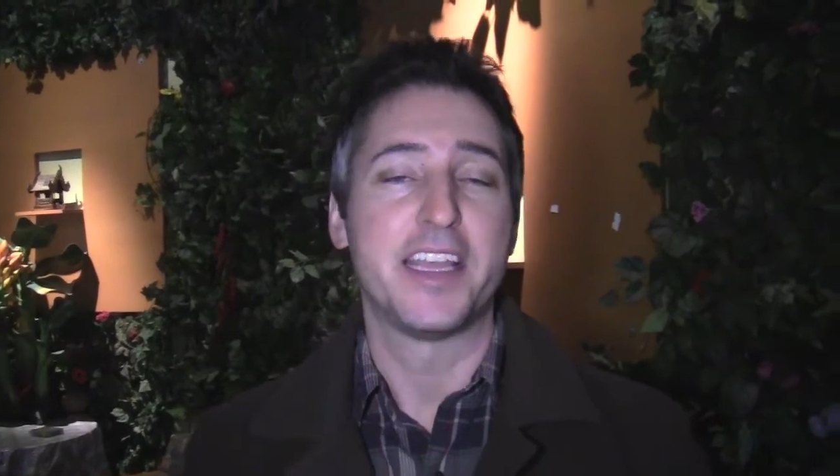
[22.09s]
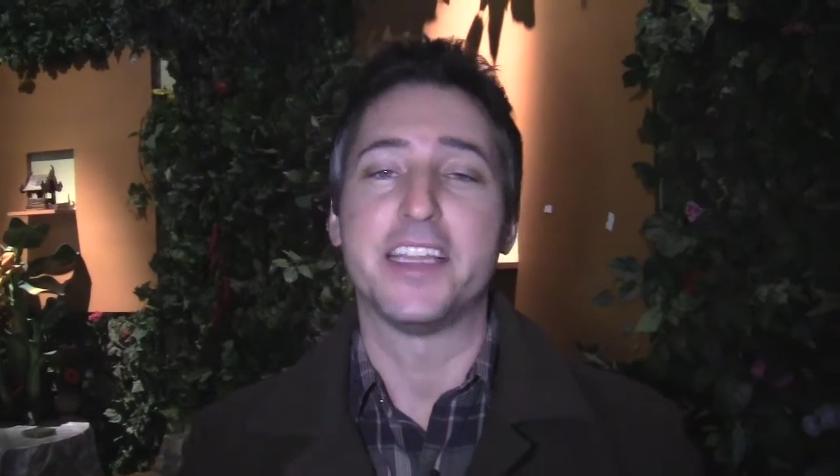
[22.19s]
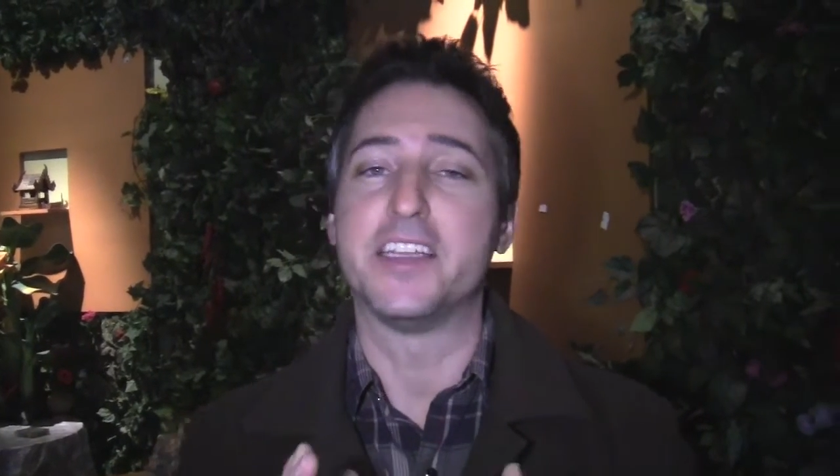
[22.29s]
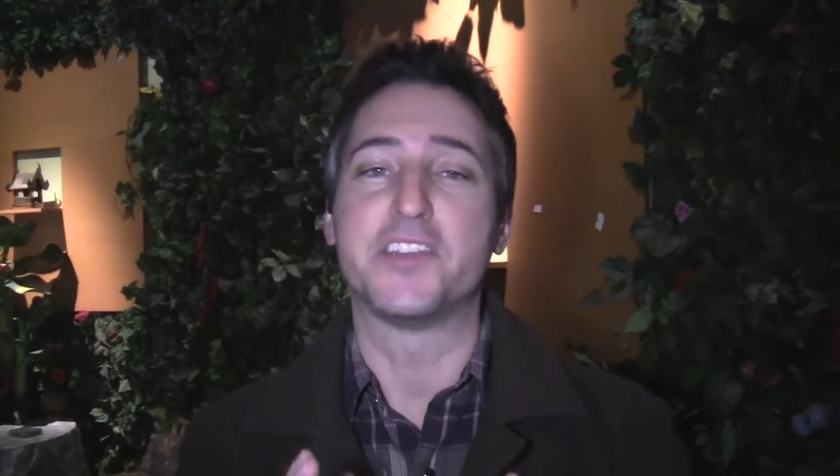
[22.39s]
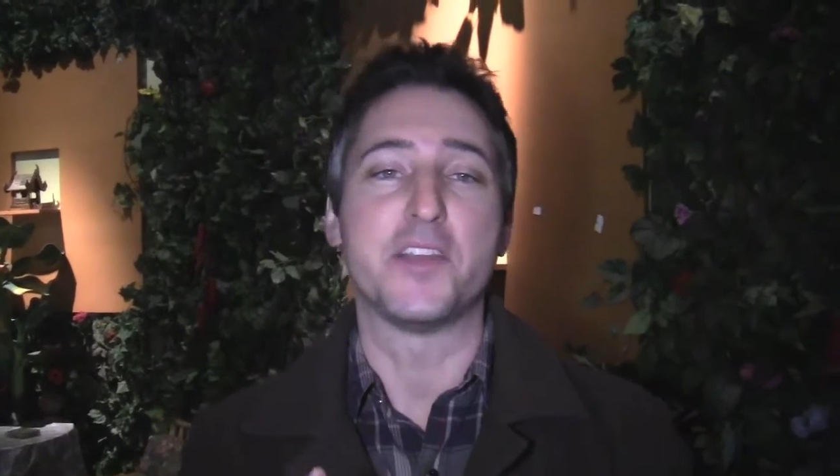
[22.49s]

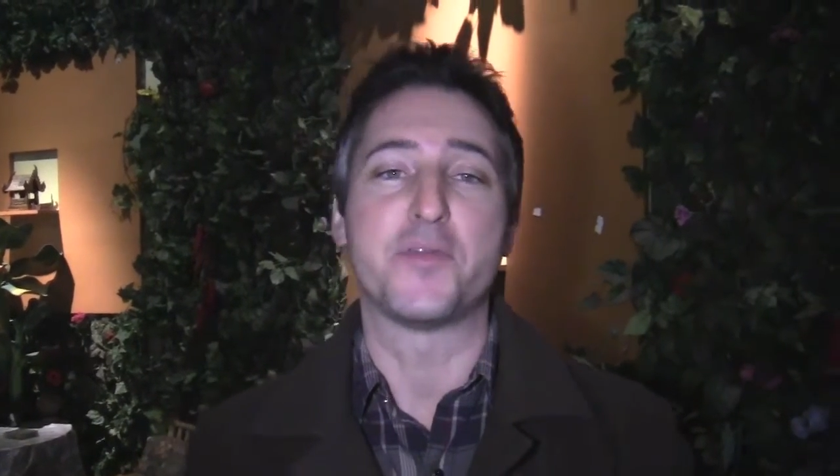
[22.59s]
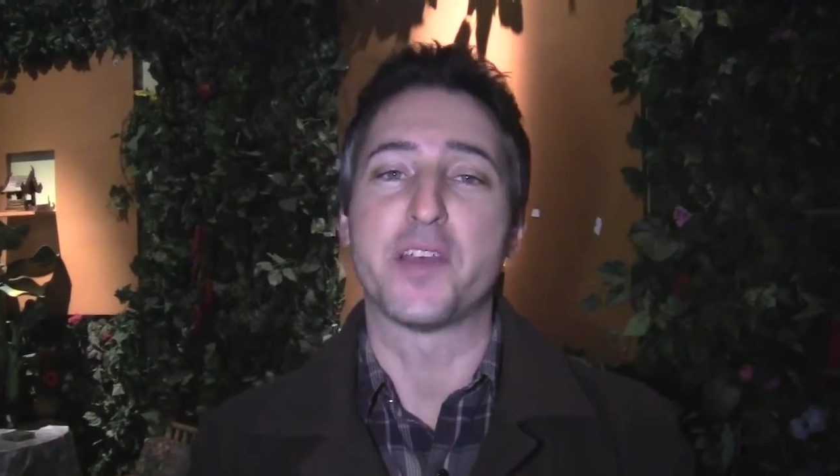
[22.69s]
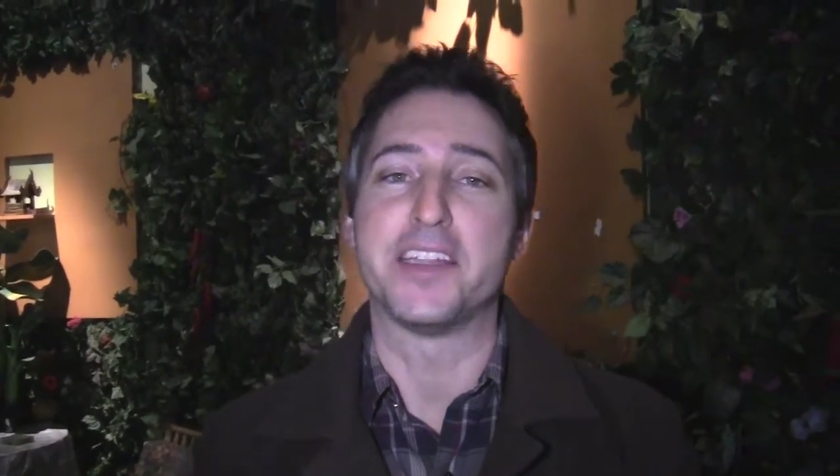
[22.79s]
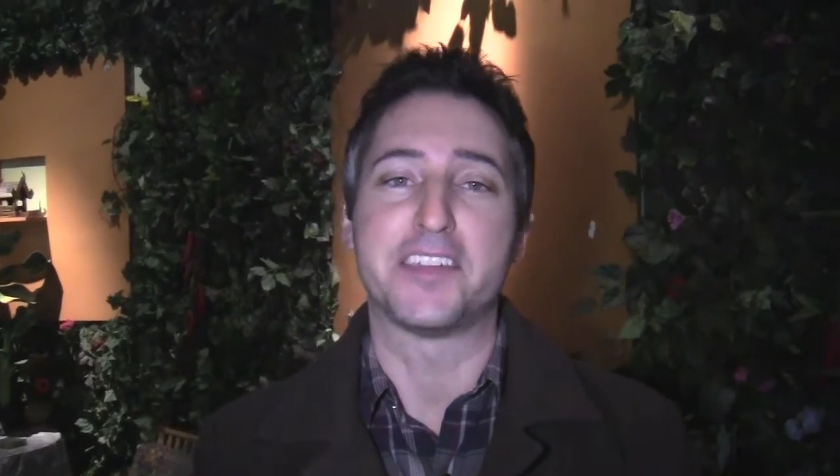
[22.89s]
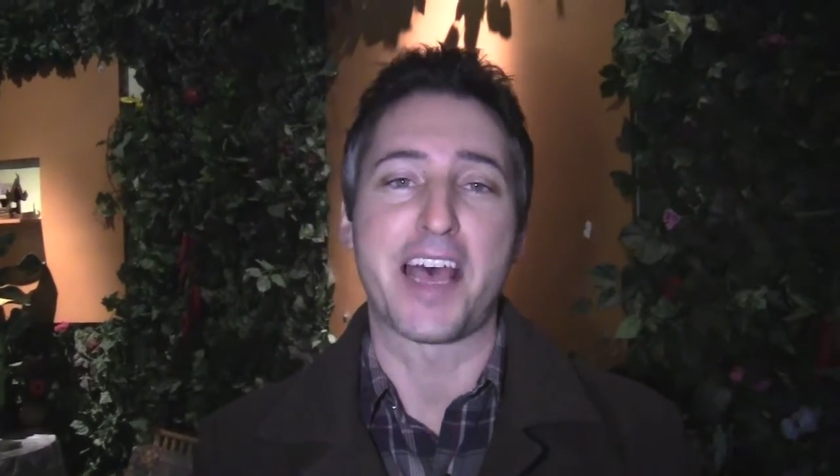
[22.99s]
it is a
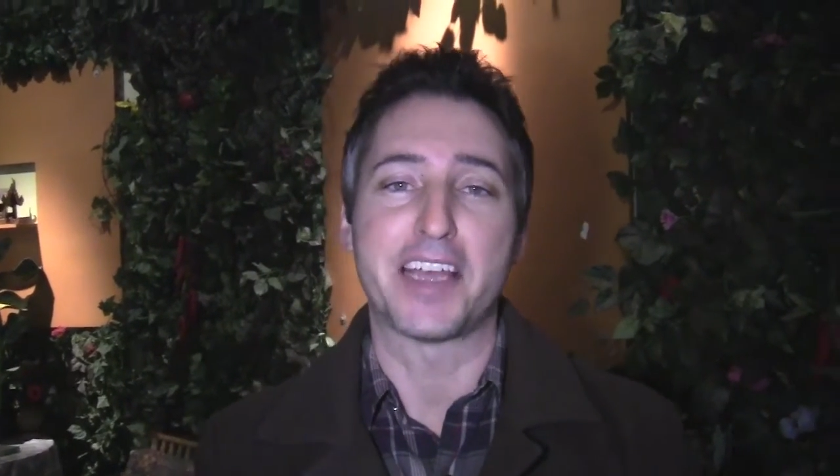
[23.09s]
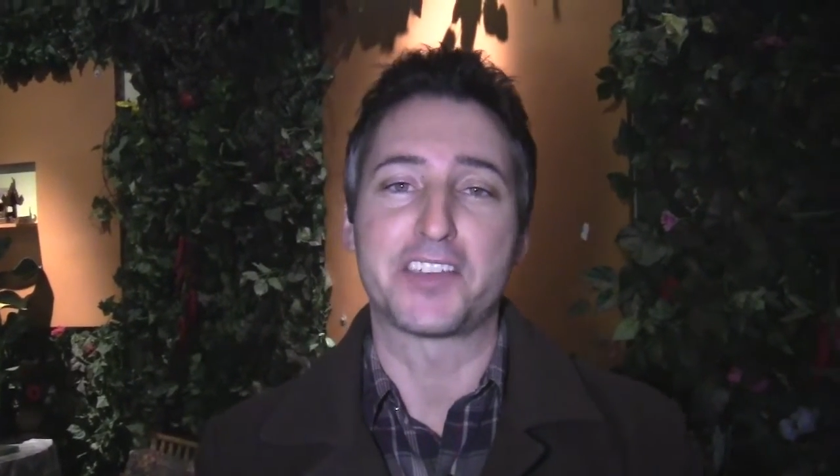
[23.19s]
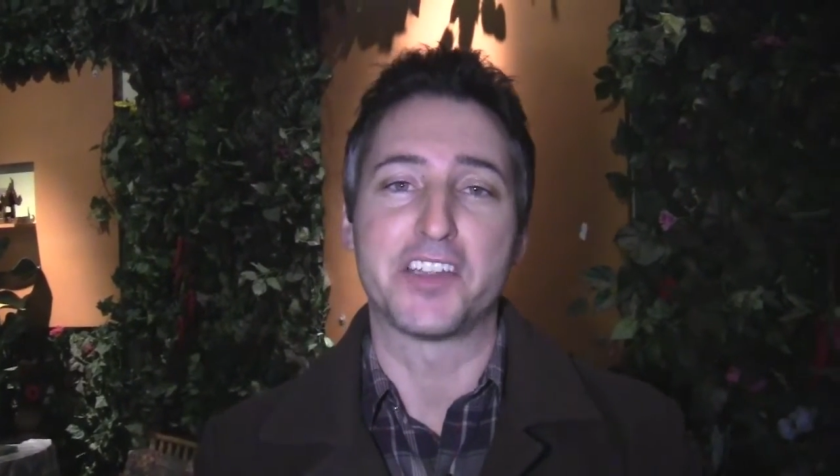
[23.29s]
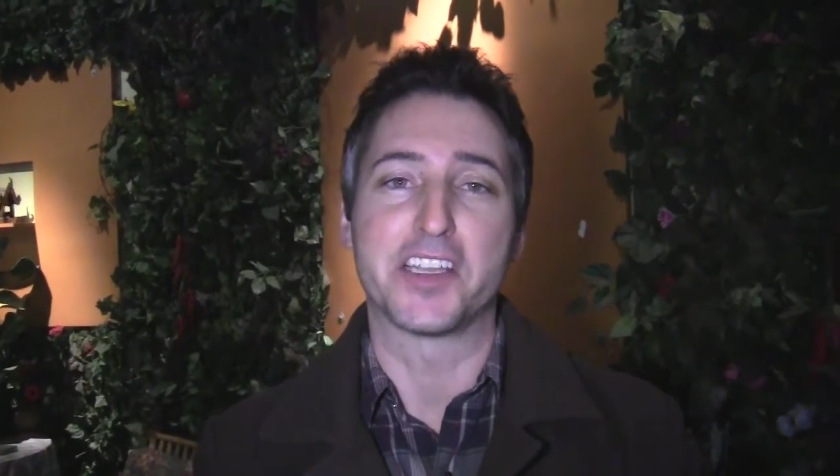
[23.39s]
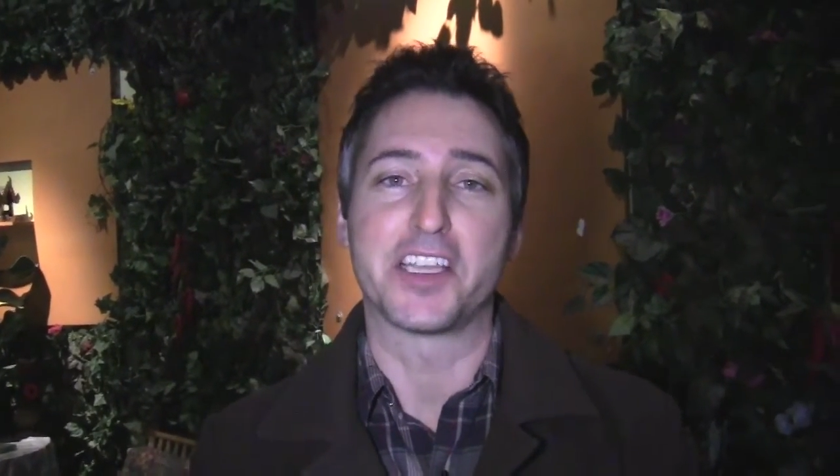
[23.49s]

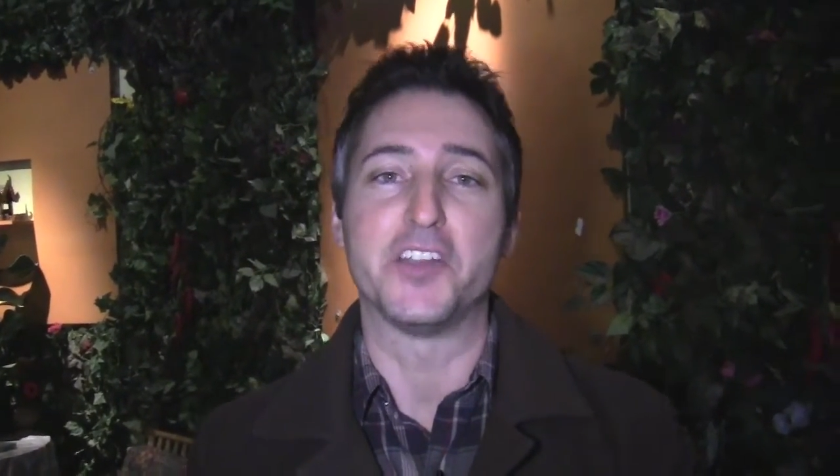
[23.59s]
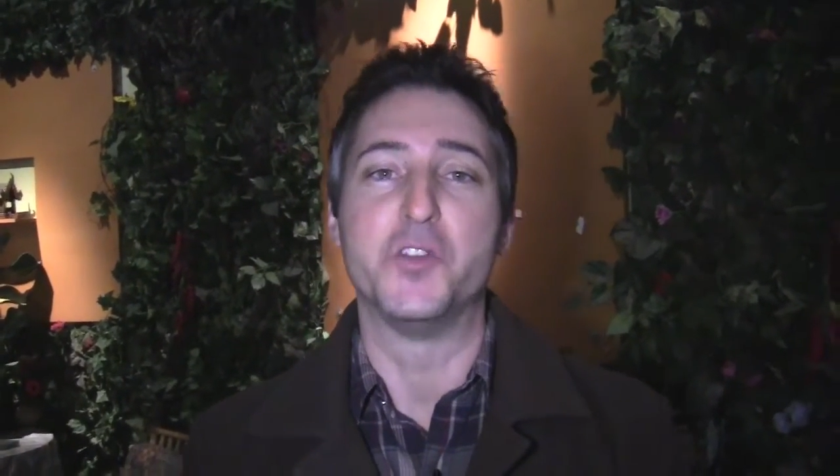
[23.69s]
fantastic